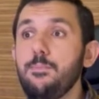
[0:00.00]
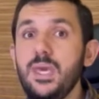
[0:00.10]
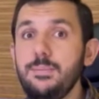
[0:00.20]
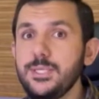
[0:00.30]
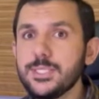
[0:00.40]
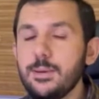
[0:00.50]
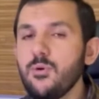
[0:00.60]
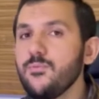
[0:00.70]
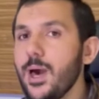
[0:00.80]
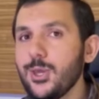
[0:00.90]
Maybe
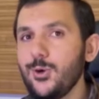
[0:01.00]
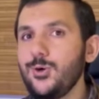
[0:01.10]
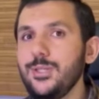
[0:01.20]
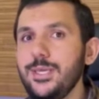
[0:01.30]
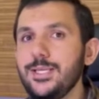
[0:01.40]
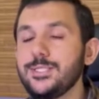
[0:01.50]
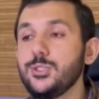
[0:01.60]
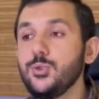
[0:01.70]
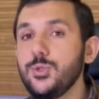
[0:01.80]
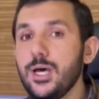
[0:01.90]
some of my
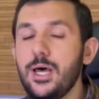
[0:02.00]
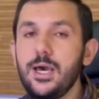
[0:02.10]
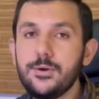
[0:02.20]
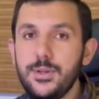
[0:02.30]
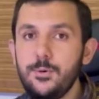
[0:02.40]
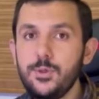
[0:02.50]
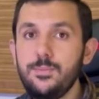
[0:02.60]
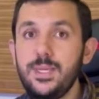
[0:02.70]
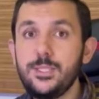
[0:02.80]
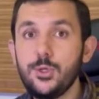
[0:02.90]
colleagues do not agree
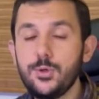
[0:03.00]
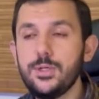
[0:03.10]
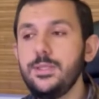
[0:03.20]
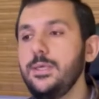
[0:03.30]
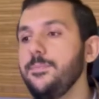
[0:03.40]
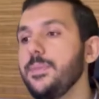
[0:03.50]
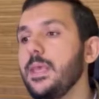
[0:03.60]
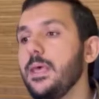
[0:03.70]
with me totally,